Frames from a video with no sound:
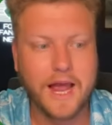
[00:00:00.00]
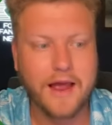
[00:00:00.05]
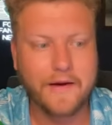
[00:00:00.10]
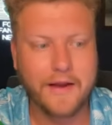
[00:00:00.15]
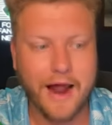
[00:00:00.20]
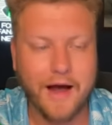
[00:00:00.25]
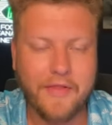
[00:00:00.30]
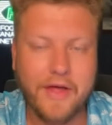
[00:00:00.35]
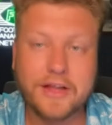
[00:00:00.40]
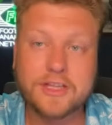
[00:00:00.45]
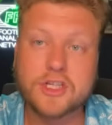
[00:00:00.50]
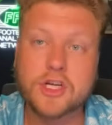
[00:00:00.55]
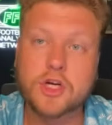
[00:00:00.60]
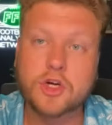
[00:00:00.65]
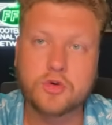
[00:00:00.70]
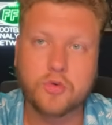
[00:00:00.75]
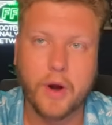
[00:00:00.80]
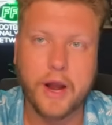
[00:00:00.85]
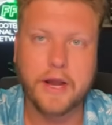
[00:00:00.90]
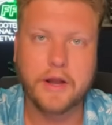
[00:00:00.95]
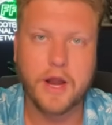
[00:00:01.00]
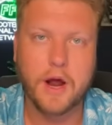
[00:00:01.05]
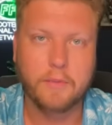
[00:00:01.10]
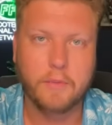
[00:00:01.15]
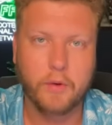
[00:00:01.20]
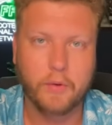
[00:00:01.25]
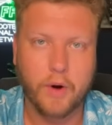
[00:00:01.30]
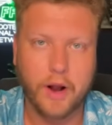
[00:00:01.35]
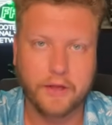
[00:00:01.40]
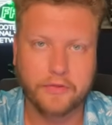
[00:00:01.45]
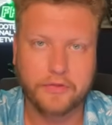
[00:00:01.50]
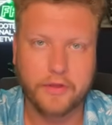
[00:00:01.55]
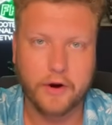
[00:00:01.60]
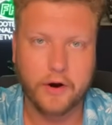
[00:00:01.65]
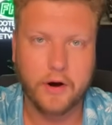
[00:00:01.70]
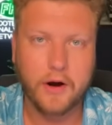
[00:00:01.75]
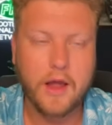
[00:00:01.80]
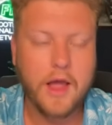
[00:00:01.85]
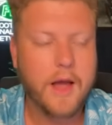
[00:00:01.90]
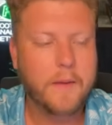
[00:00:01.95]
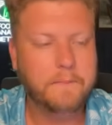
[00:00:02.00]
Now that's a great number right there,